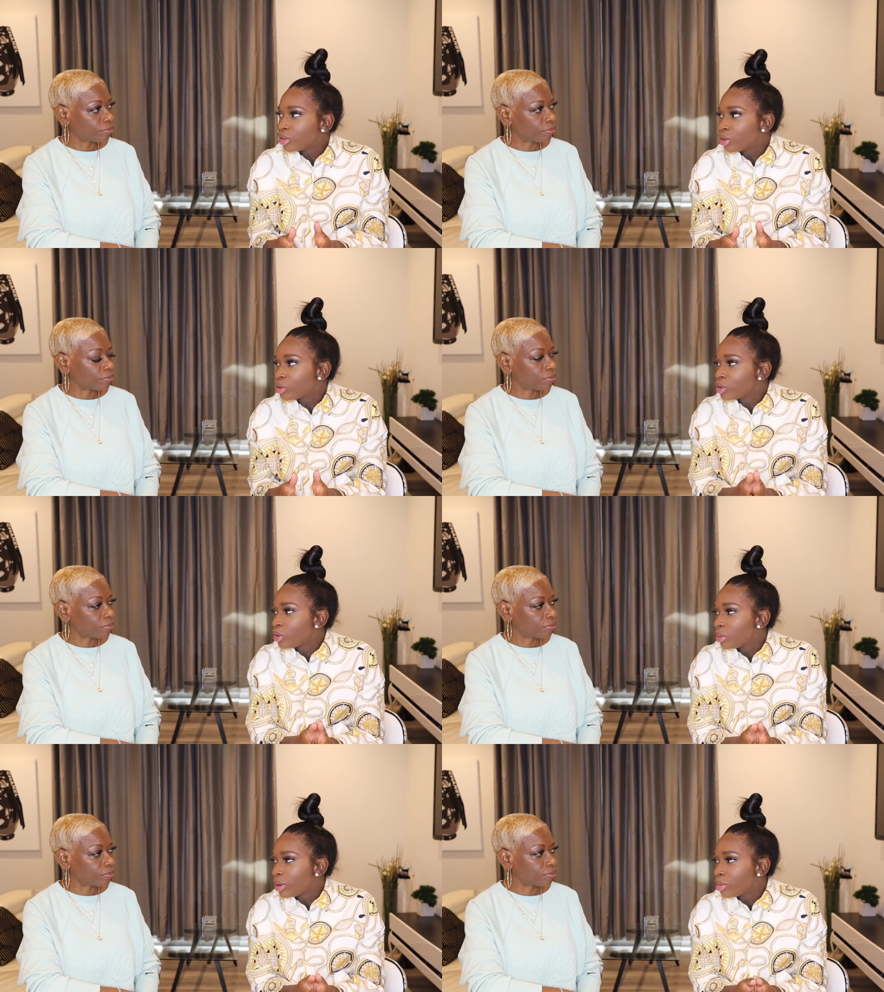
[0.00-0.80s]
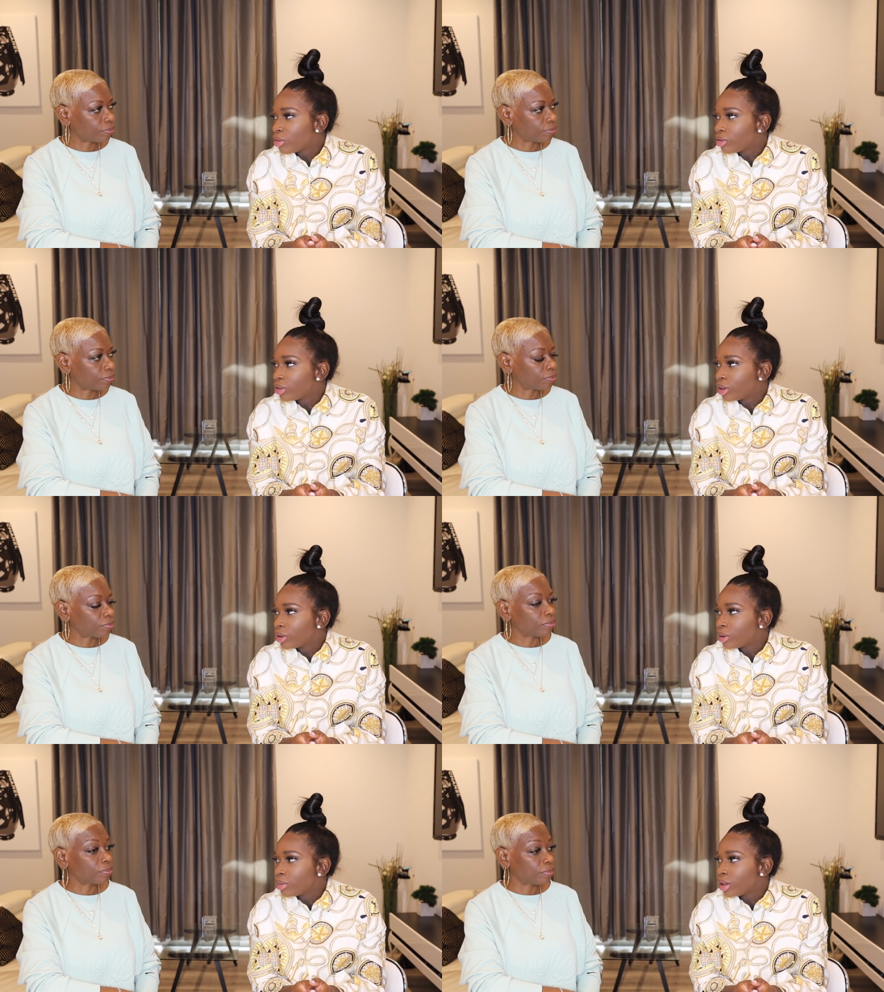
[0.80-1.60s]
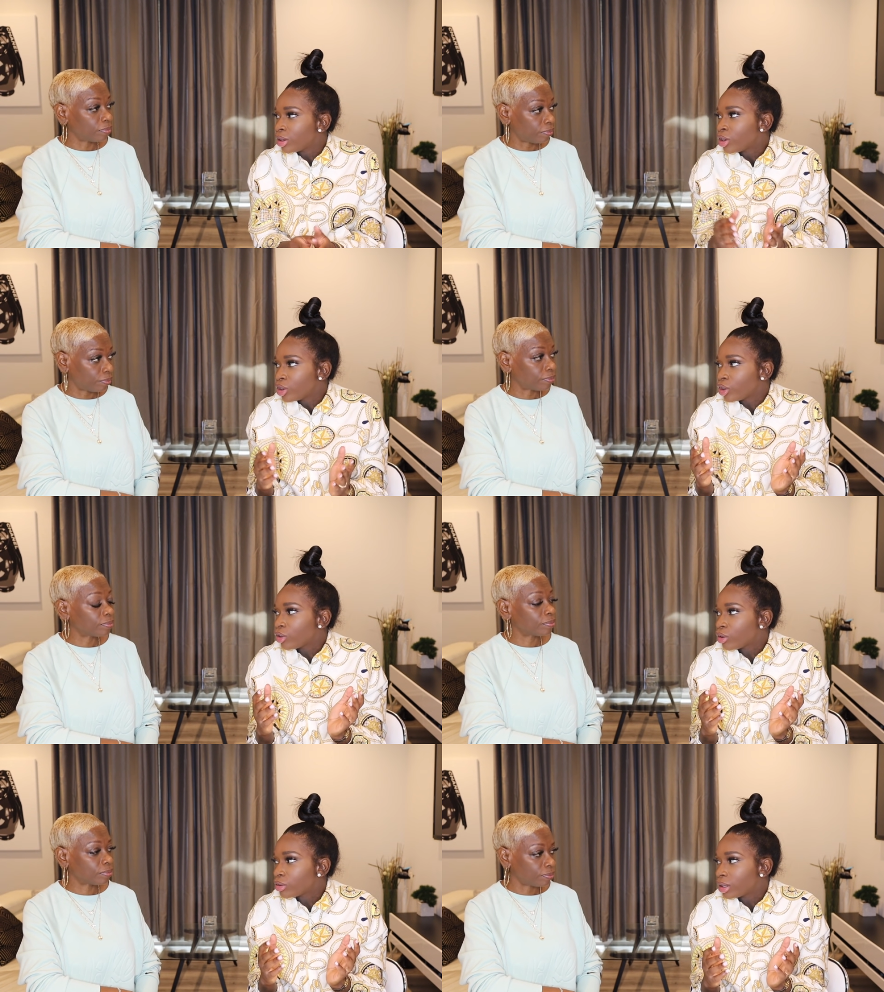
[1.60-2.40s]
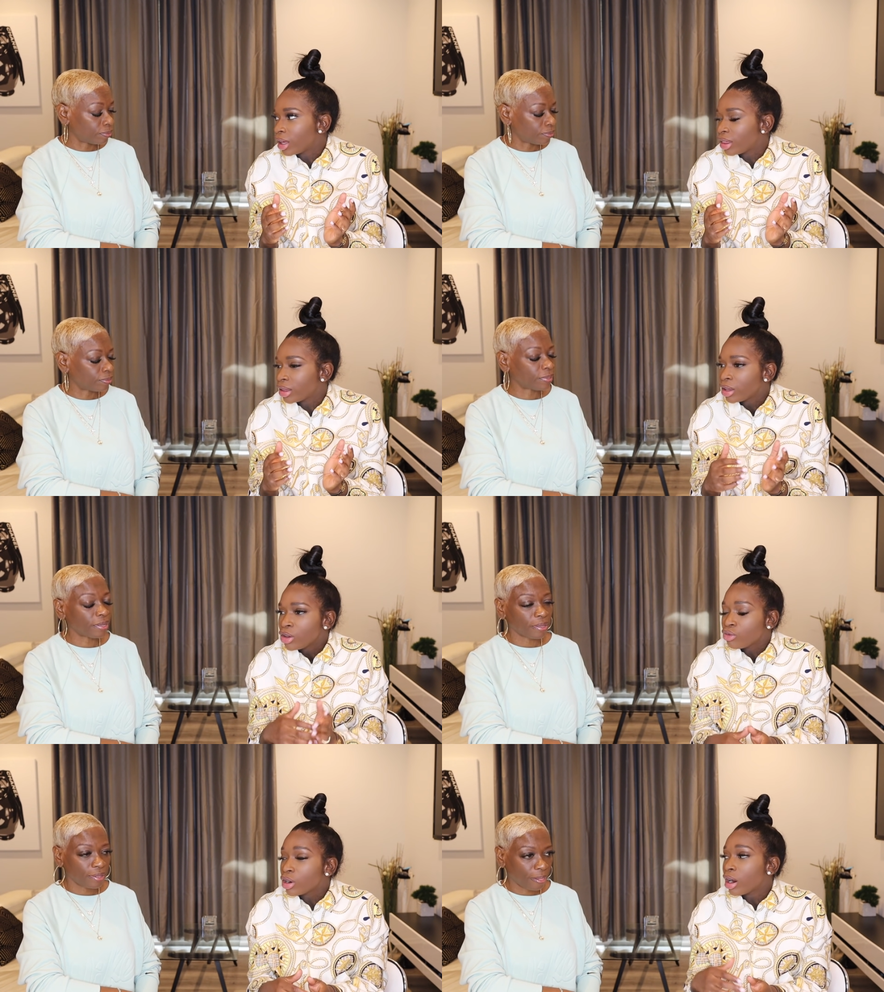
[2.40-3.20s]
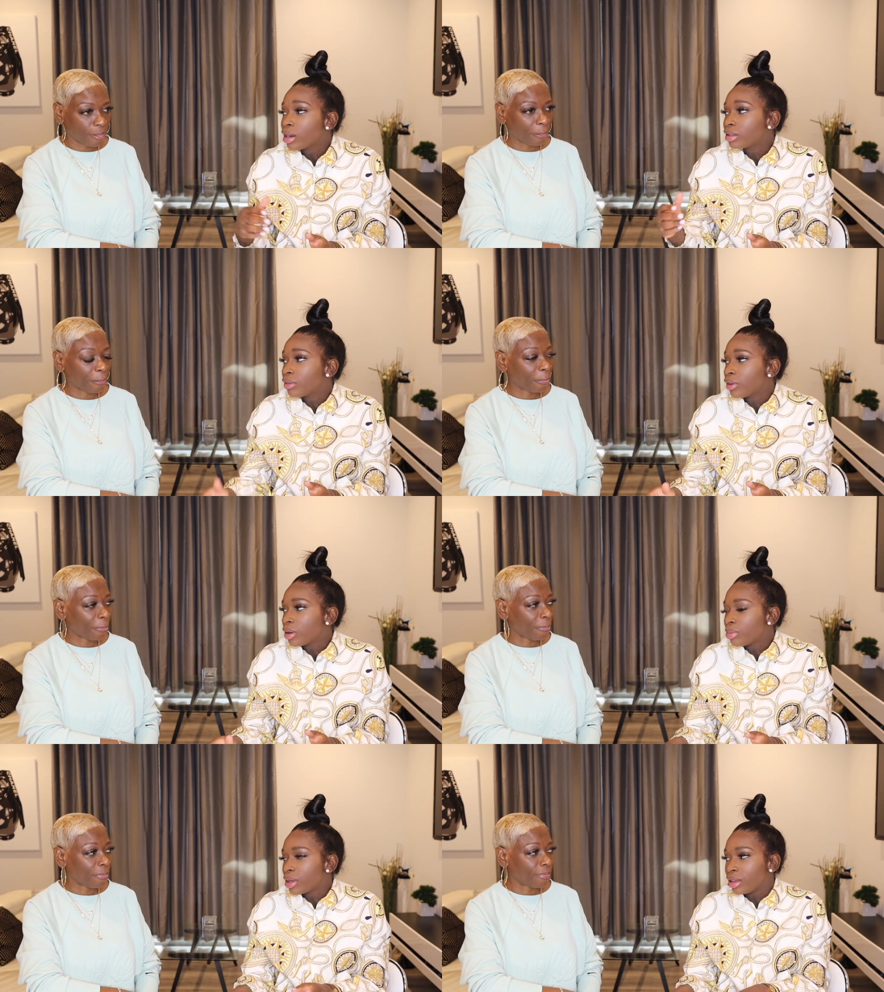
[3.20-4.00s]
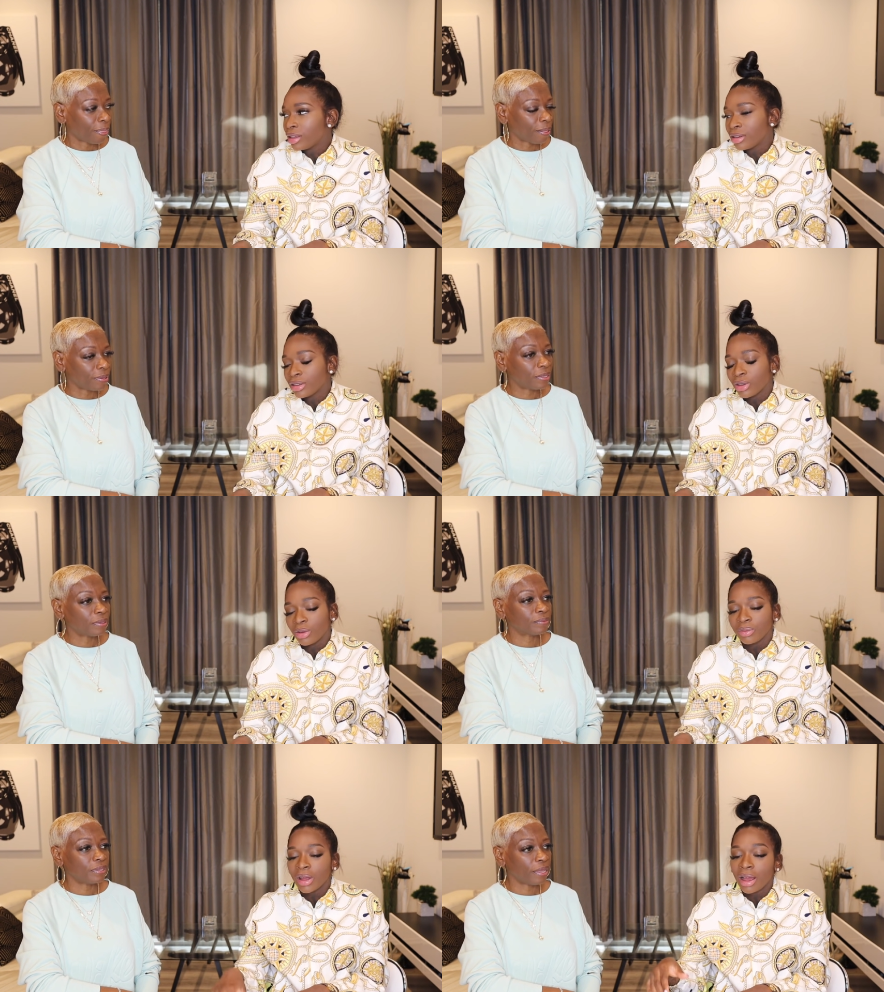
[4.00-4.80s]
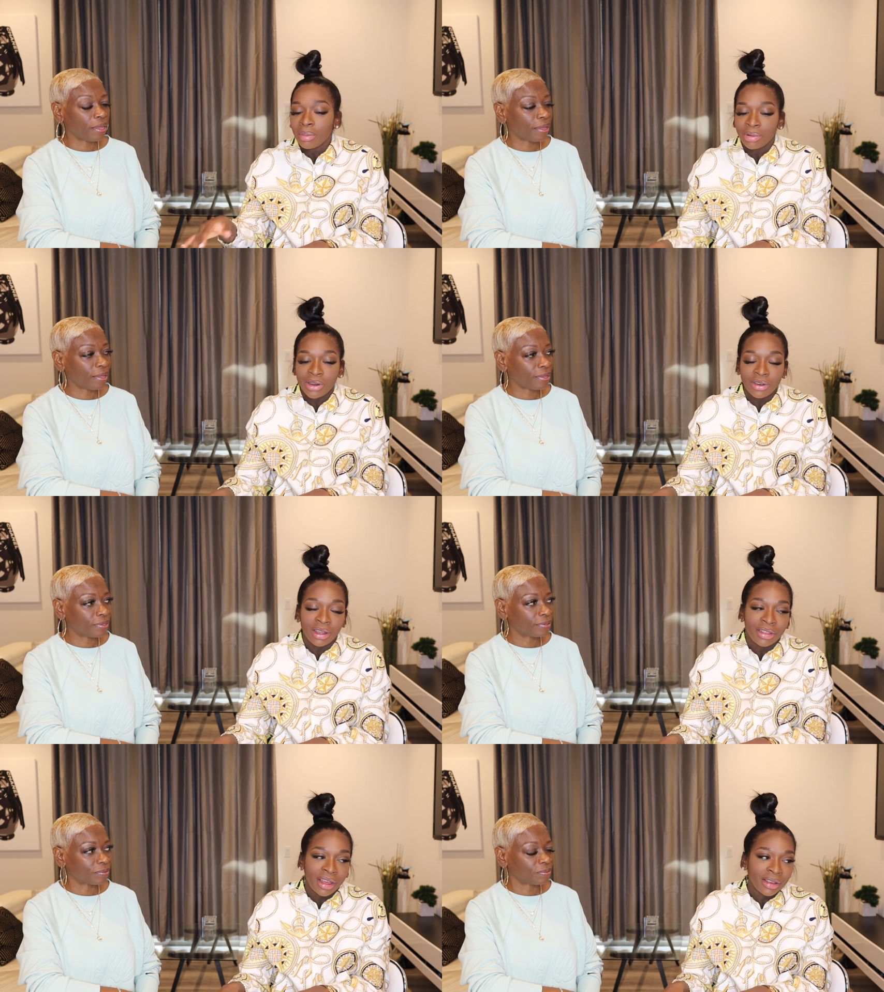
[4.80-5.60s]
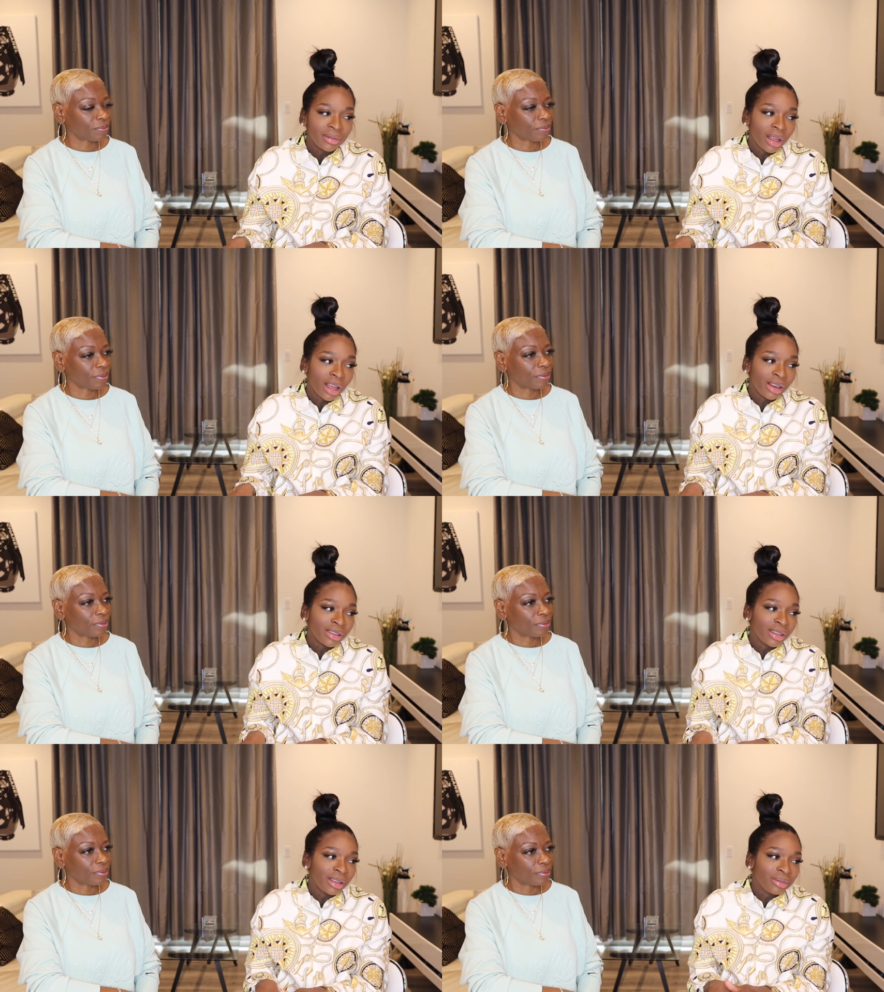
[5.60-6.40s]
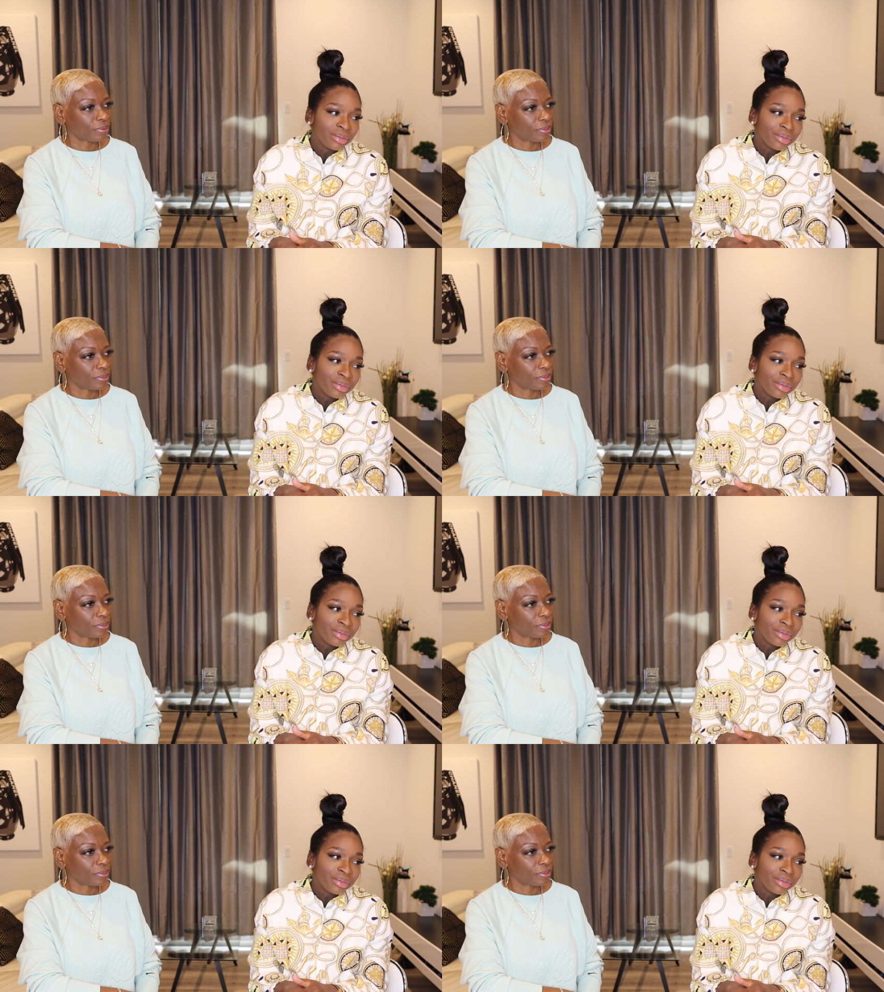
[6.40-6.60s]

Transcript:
Speaker 1: those two people you know what i mean grow together regardless of your opinion so i appreciate that honestly